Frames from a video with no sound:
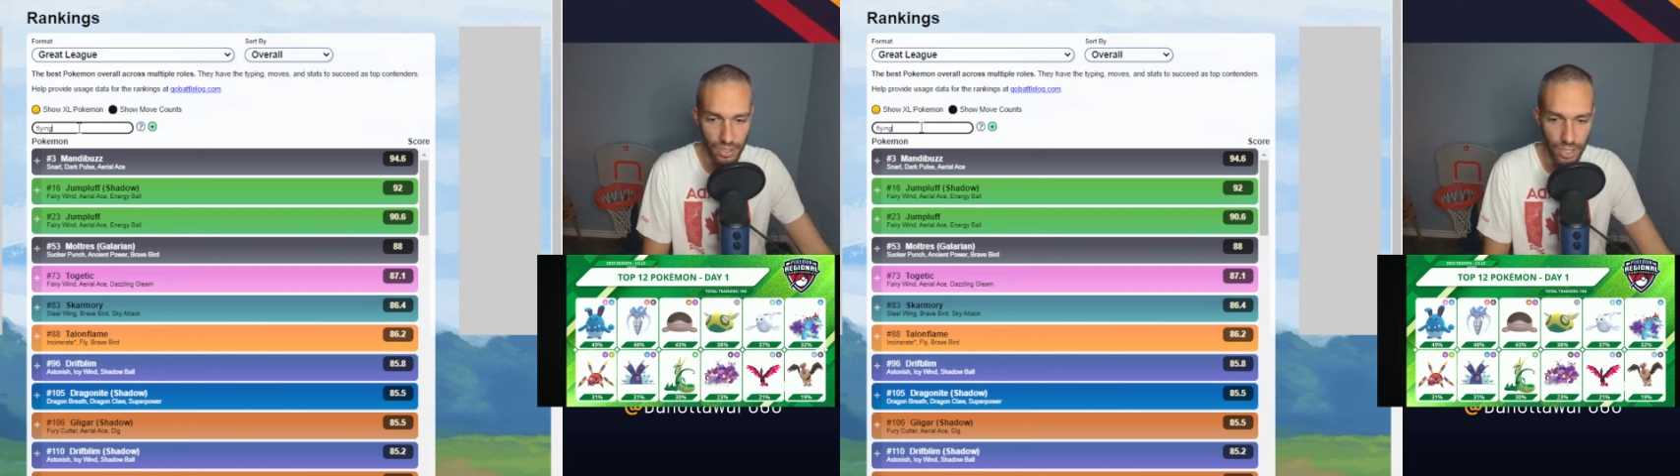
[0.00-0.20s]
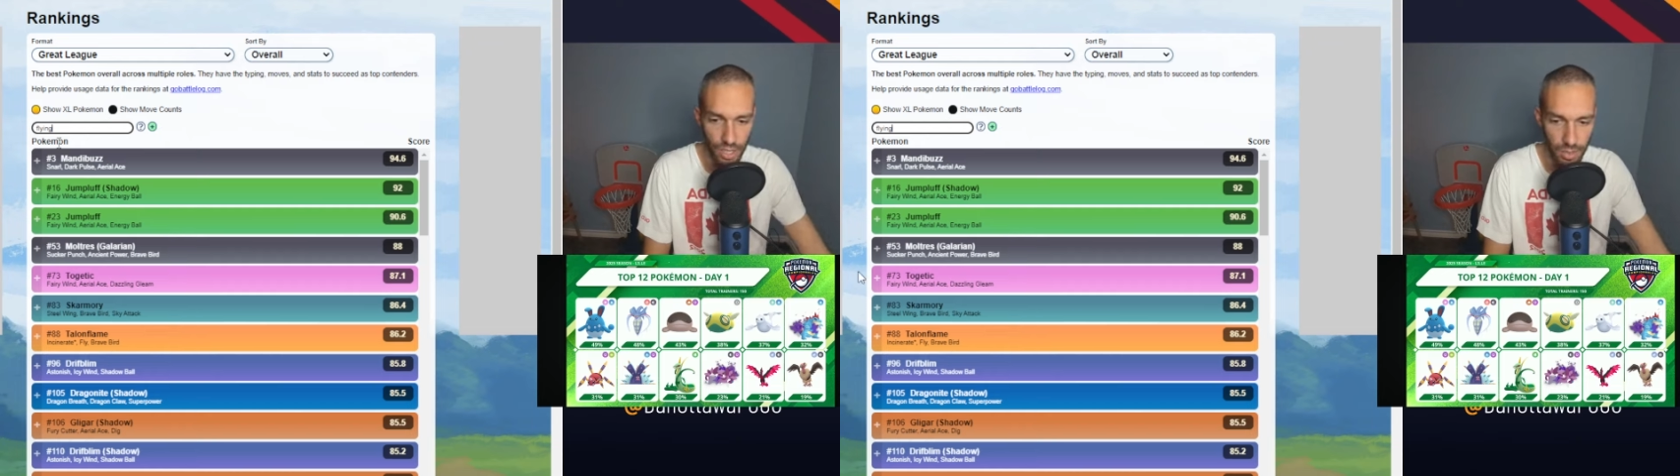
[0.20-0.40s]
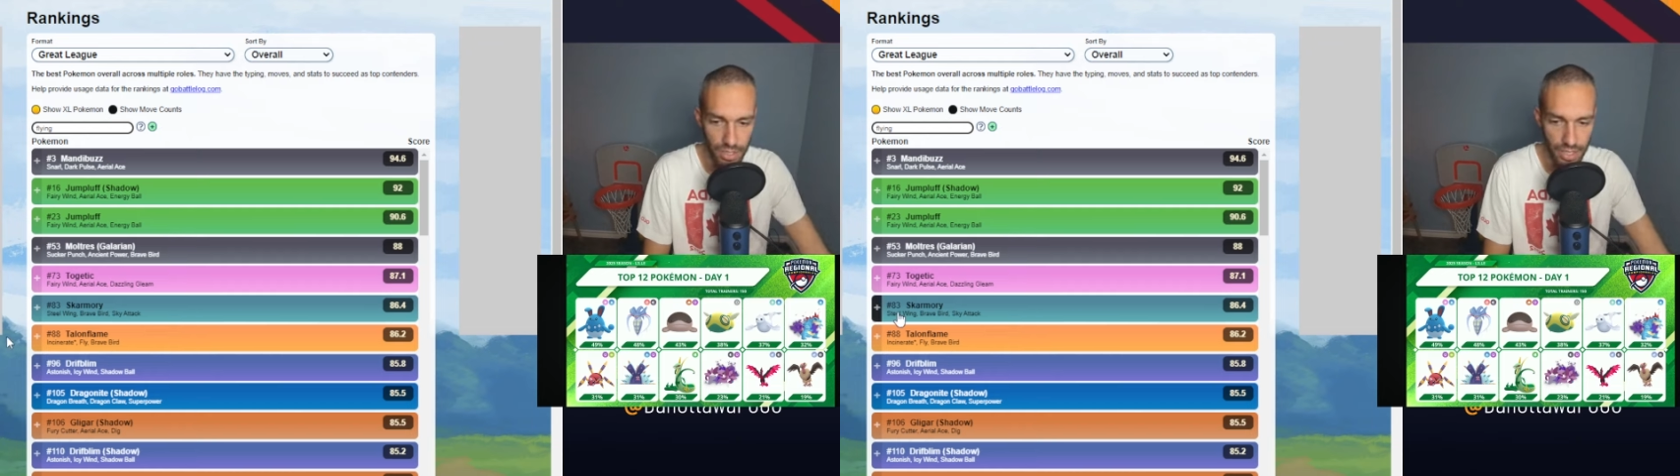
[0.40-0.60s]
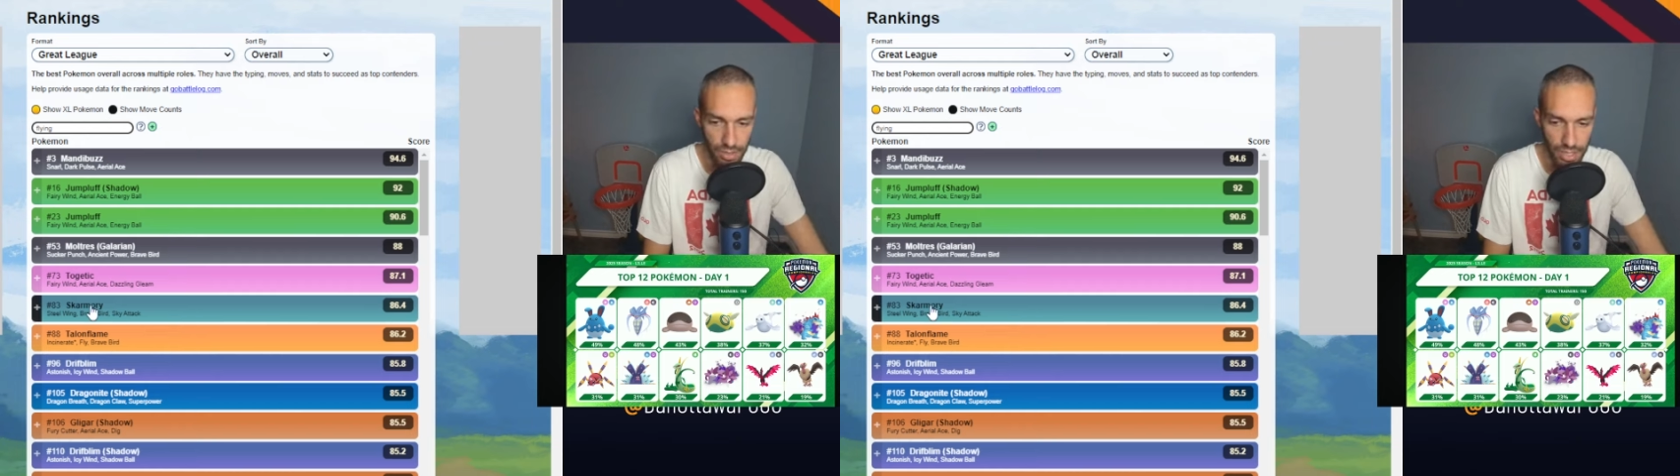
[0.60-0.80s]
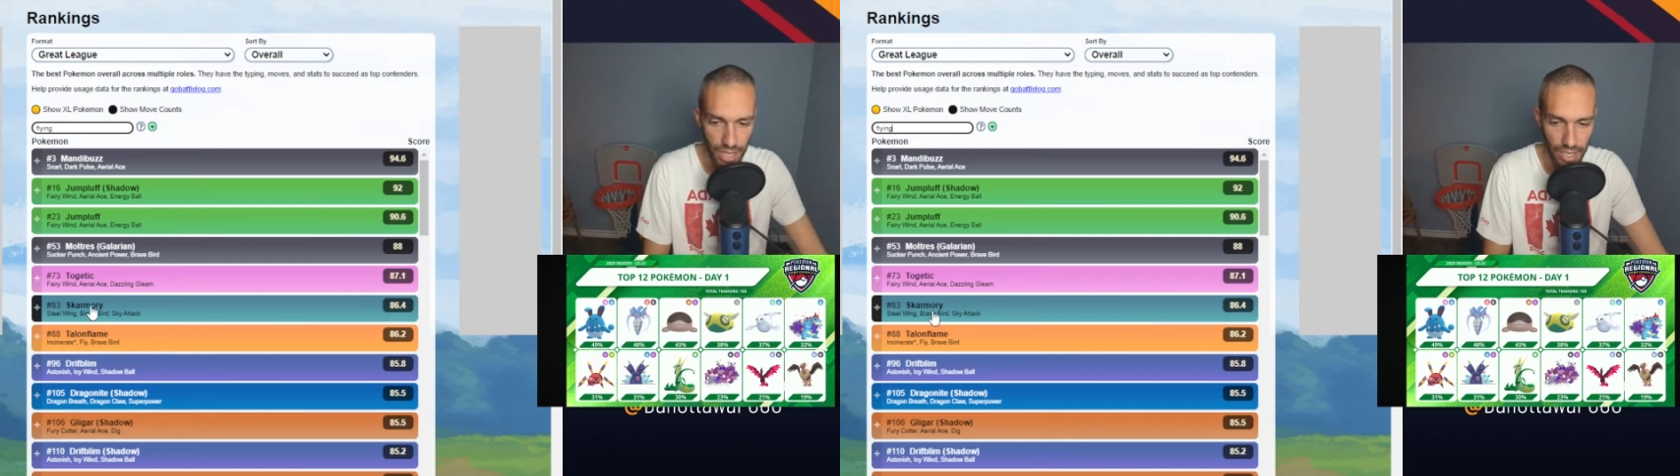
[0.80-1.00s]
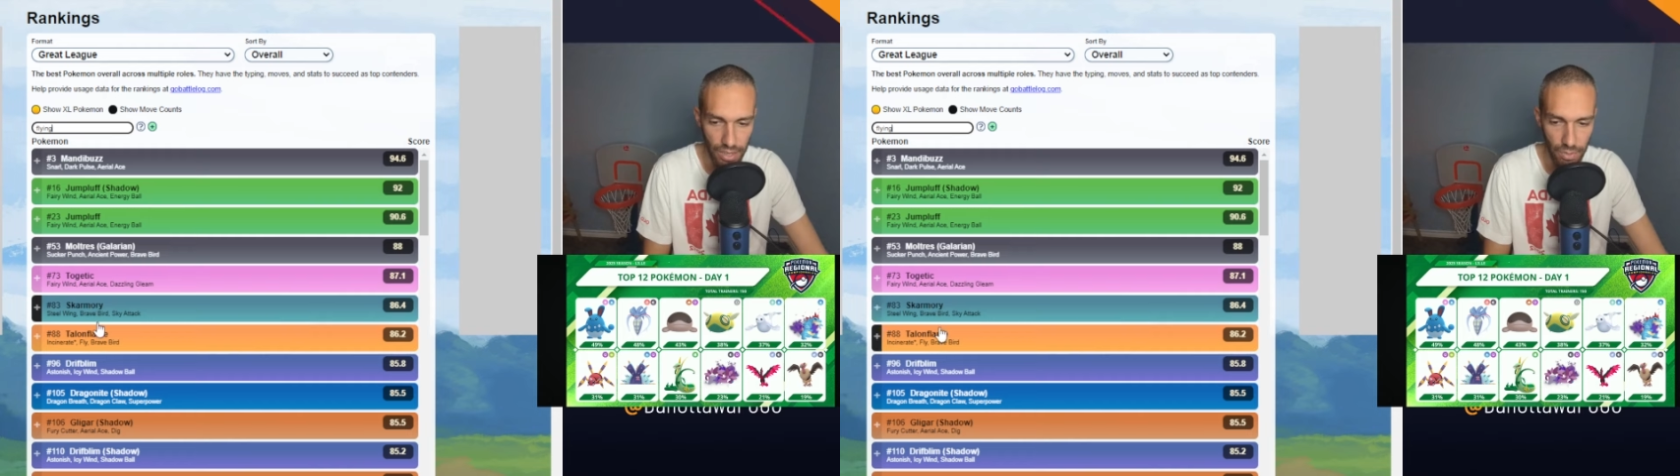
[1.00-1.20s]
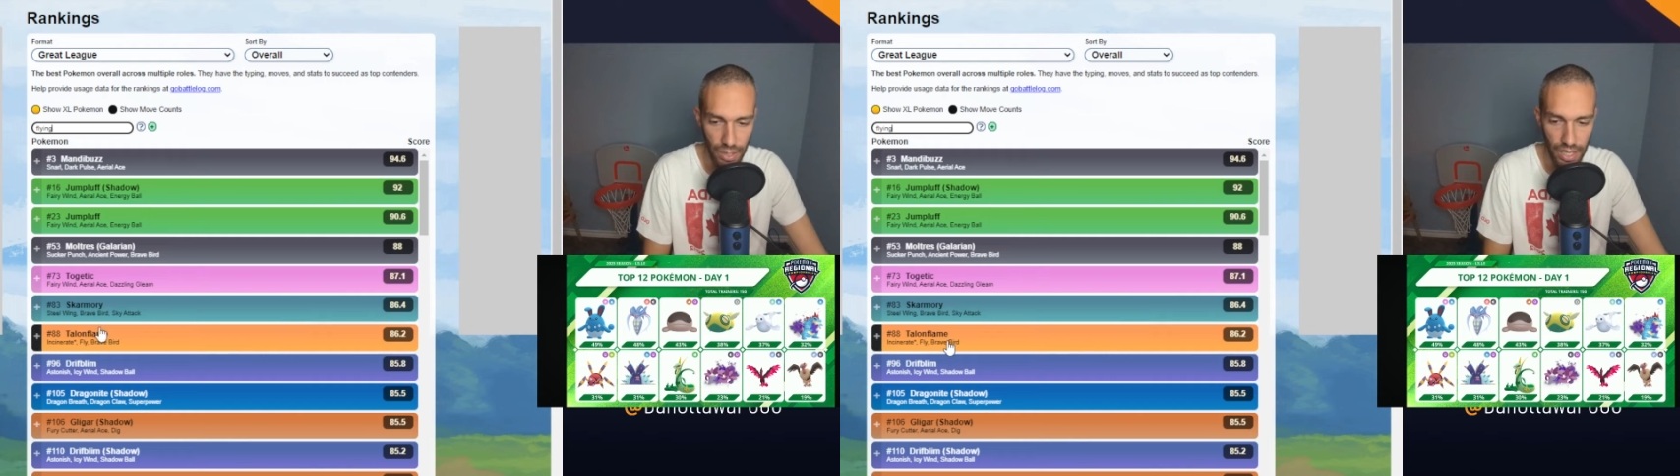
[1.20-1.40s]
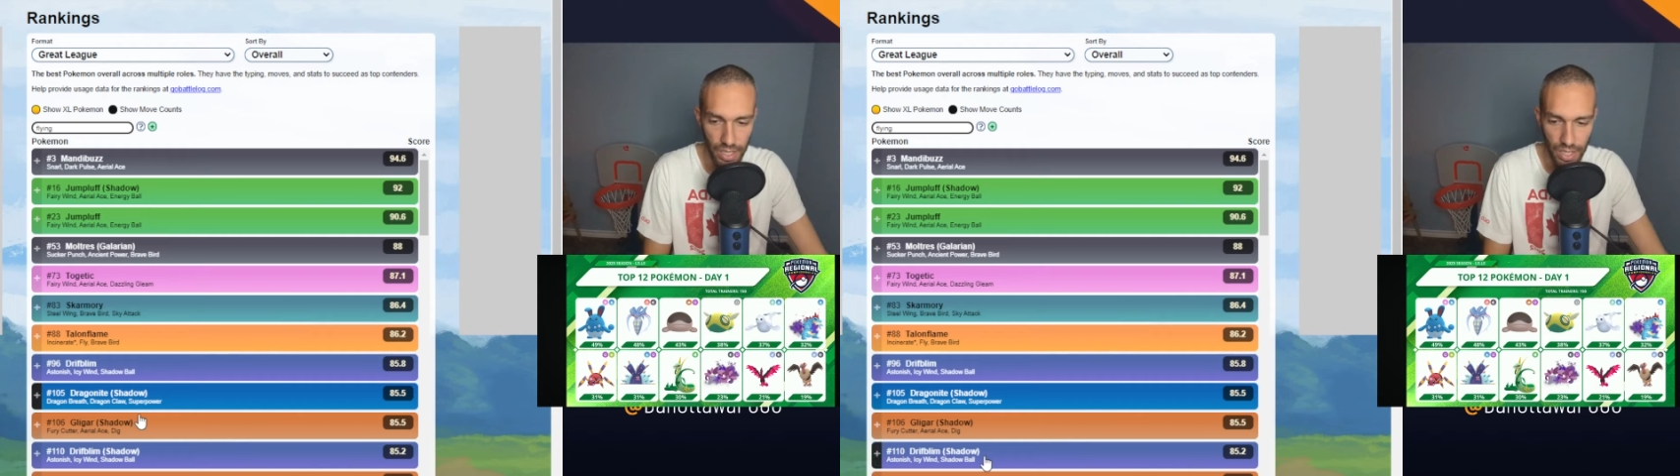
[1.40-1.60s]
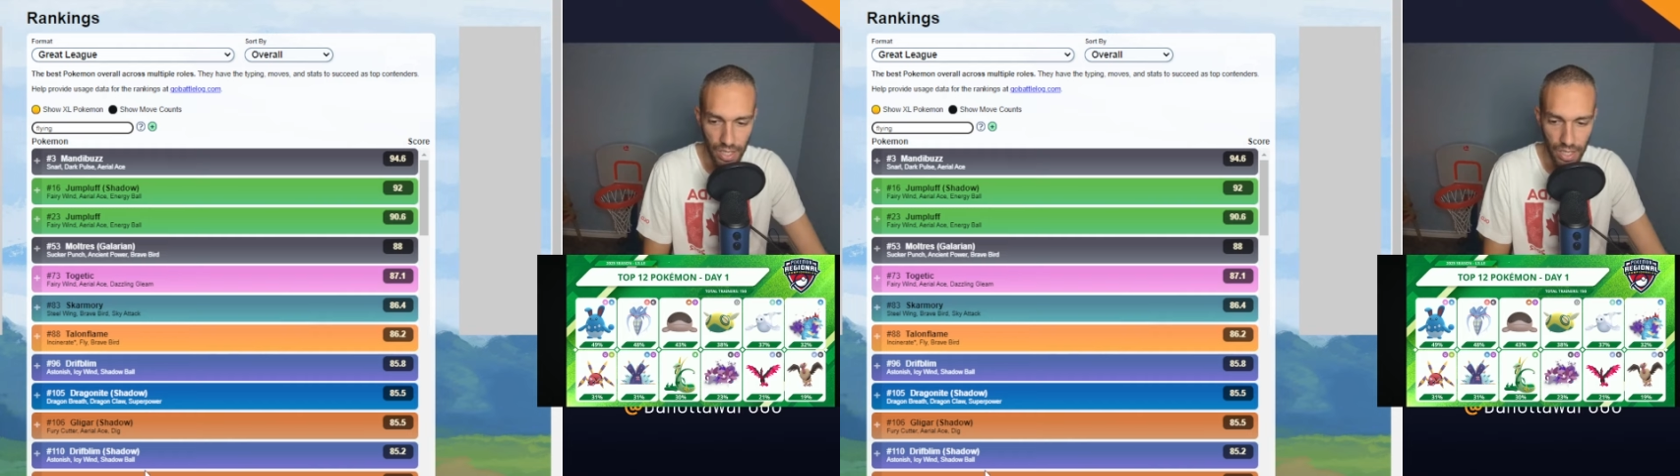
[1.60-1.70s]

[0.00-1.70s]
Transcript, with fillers: Skarmory's down to 83,